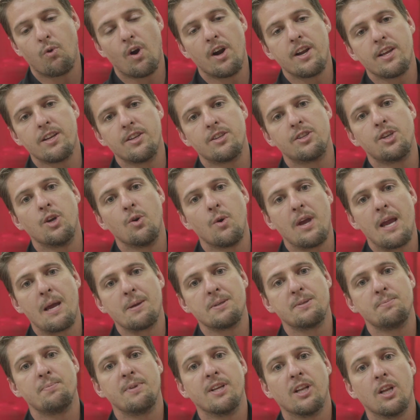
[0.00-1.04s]
running two
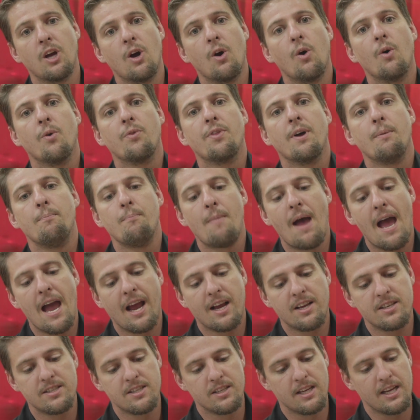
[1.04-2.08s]
amps below the
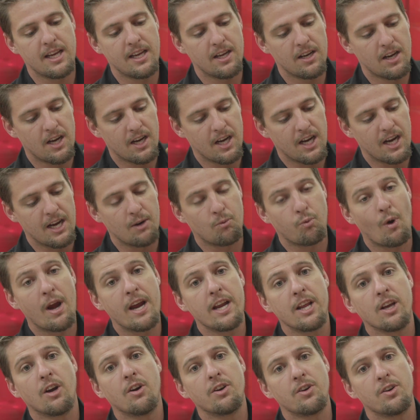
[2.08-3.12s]
max uh,
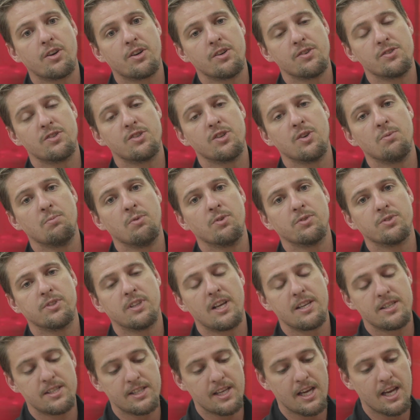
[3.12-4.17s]
rating on your consumables.
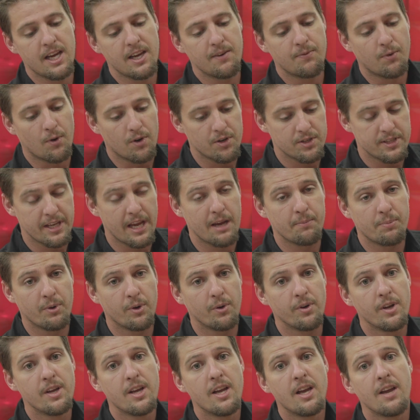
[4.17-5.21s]
Let's say, for
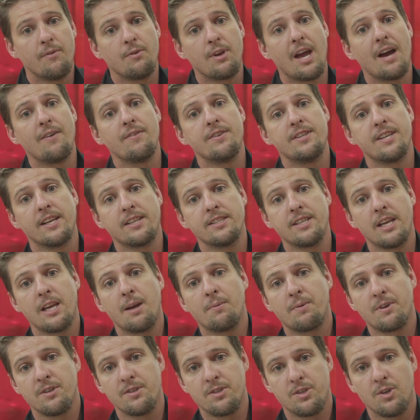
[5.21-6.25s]
example, if you have a sixty
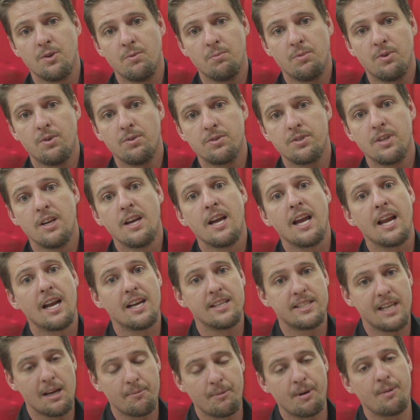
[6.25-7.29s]
amp consumables and
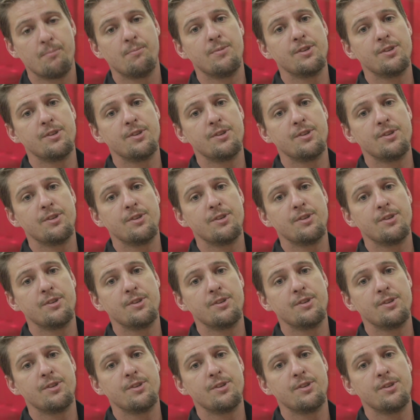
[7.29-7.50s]
I set my